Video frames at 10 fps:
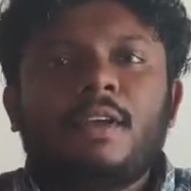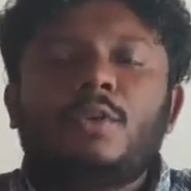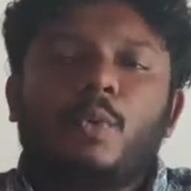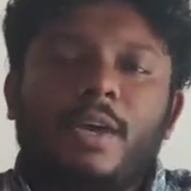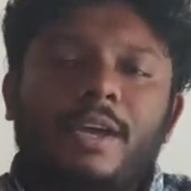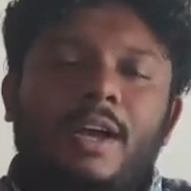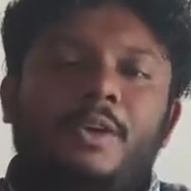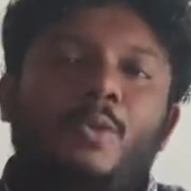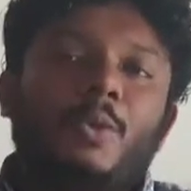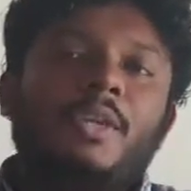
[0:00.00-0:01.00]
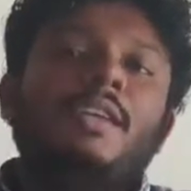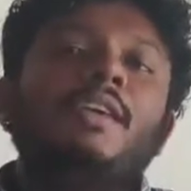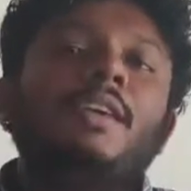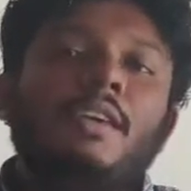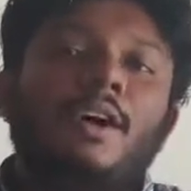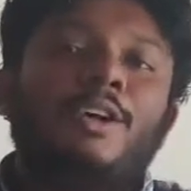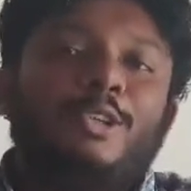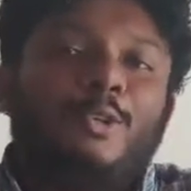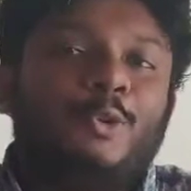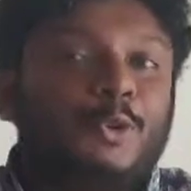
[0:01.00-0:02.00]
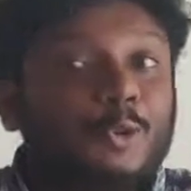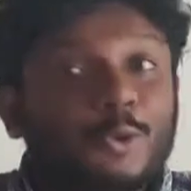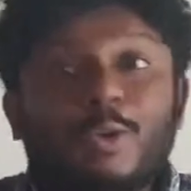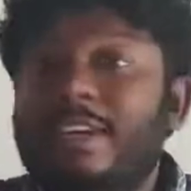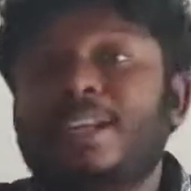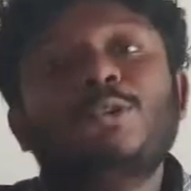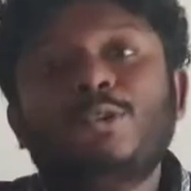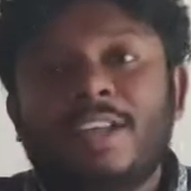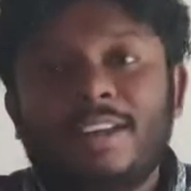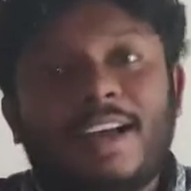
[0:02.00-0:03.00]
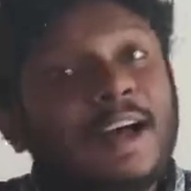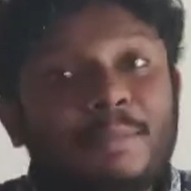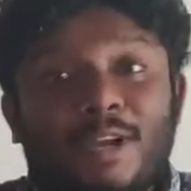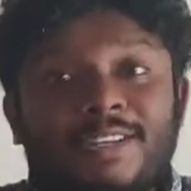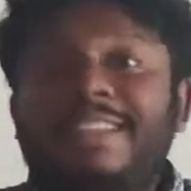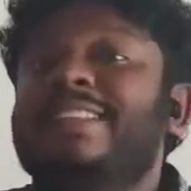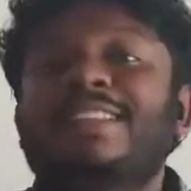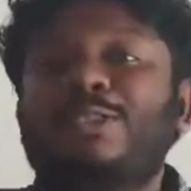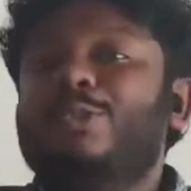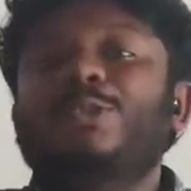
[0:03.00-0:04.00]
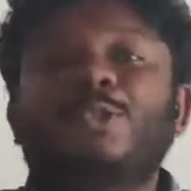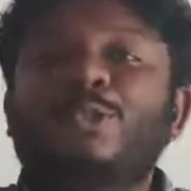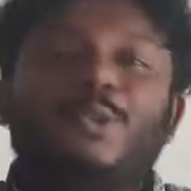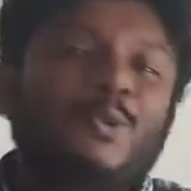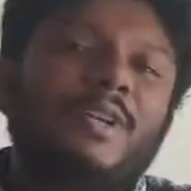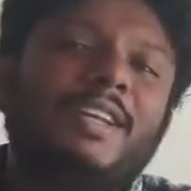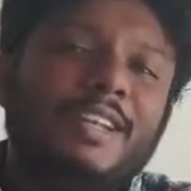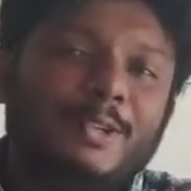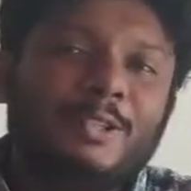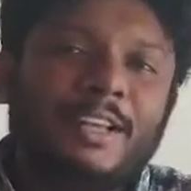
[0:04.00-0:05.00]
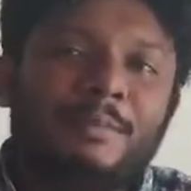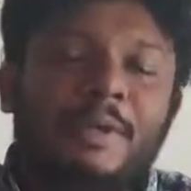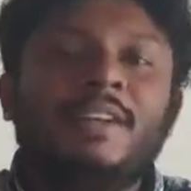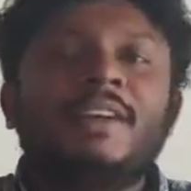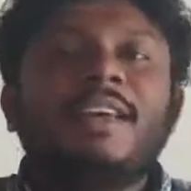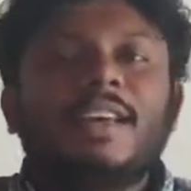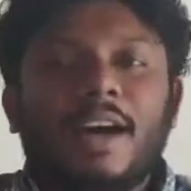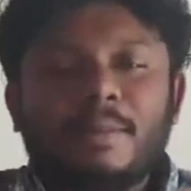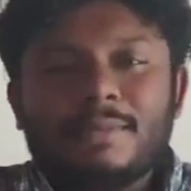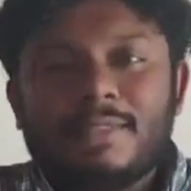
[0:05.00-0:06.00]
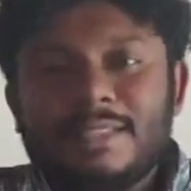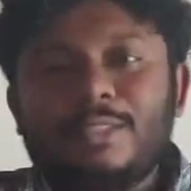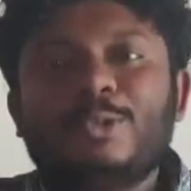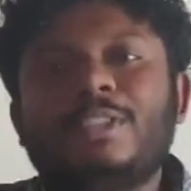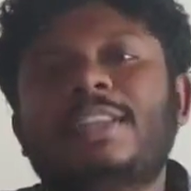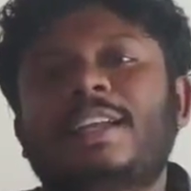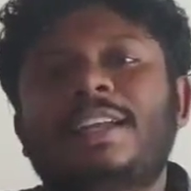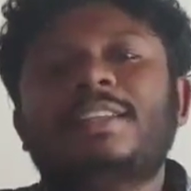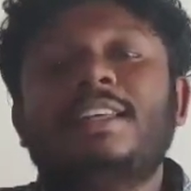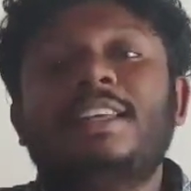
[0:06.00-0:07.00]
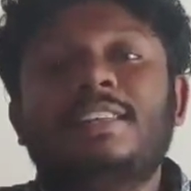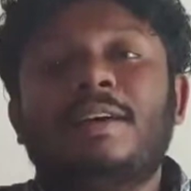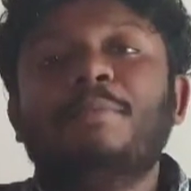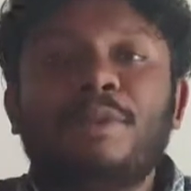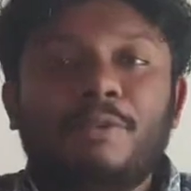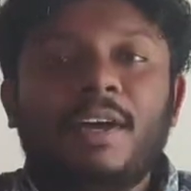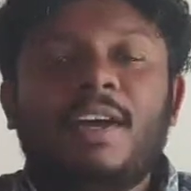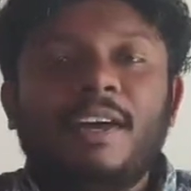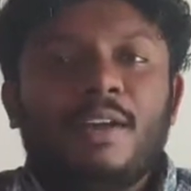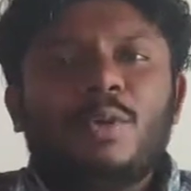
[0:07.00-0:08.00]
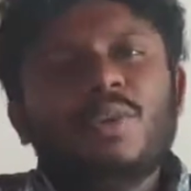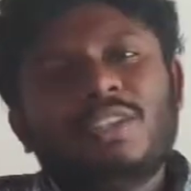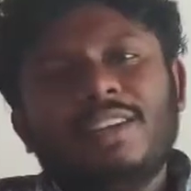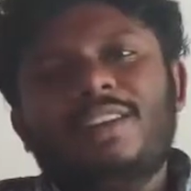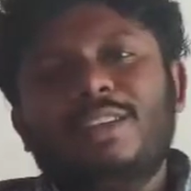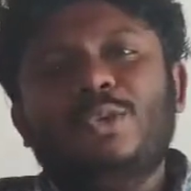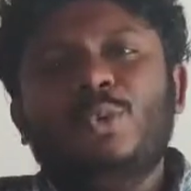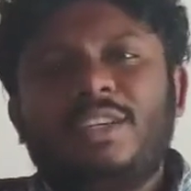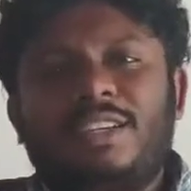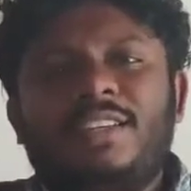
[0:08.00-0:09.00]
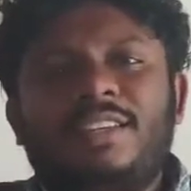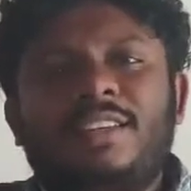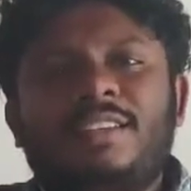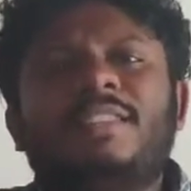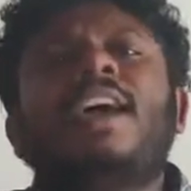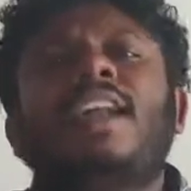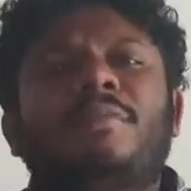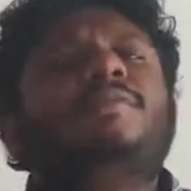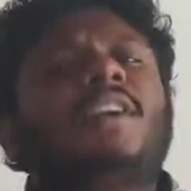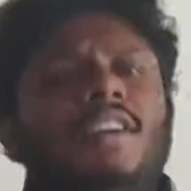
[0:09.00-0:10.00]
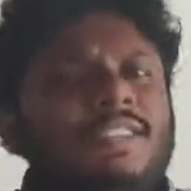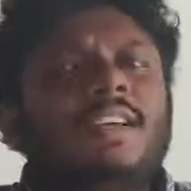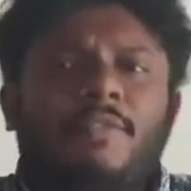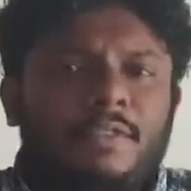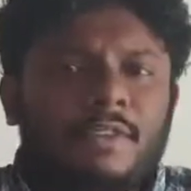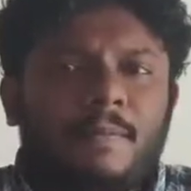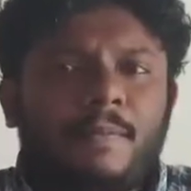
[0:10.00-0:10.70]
So why can't we also go ahead and do that? I'm not telling that you should go ahead and do that, but I'm just using that as an example where we generally don't stand up for ourselves.